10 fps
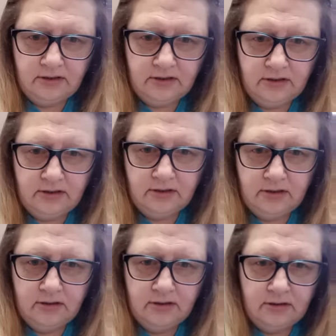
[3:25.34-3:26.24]

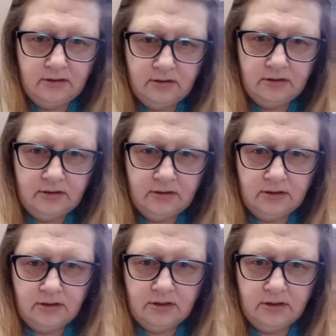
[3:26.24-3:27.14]

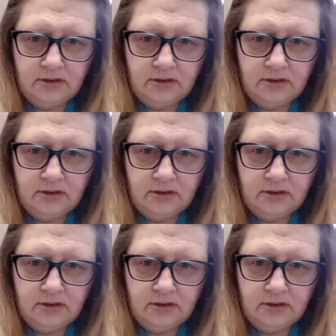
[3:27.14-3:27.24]
(silence)